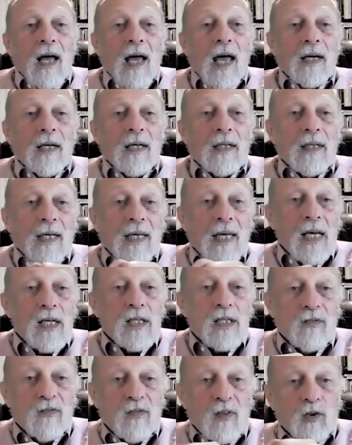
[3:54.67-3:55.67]
And in the
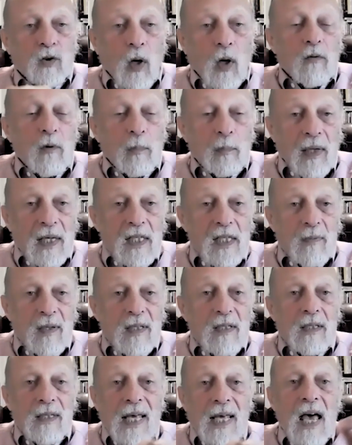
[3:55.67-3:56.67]
case of joint
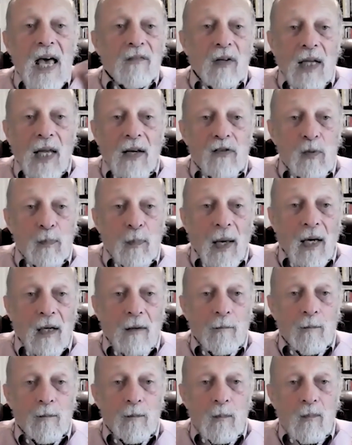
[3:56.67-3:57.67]
replacements, they have a lifespan.
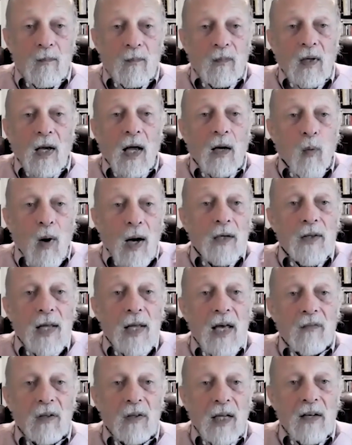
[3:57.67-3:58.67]
And why do they
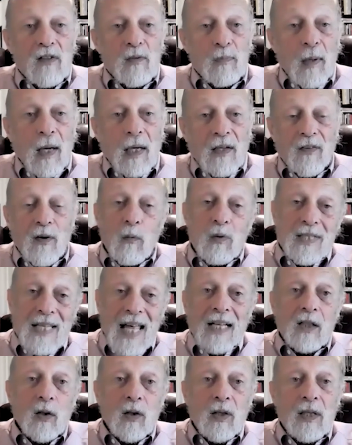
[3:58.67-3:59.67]
have a lifespan? If it was
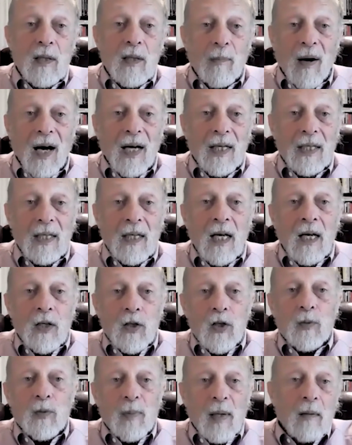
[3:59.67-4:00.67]
that good in the body,
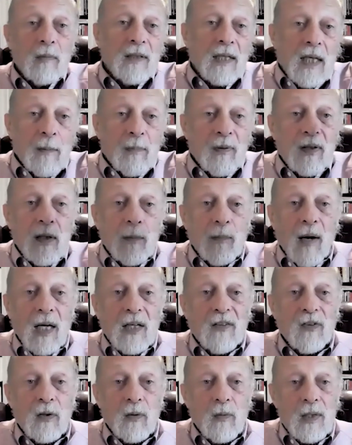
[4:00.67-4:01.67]
you should be able to keep it in the
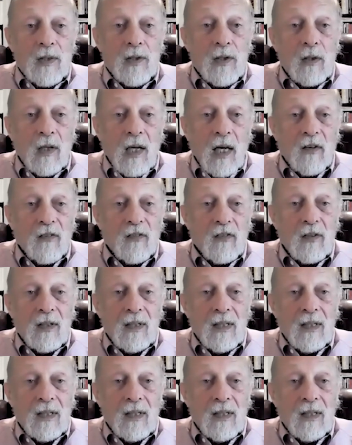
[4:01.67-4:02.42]
body for the rest of your life.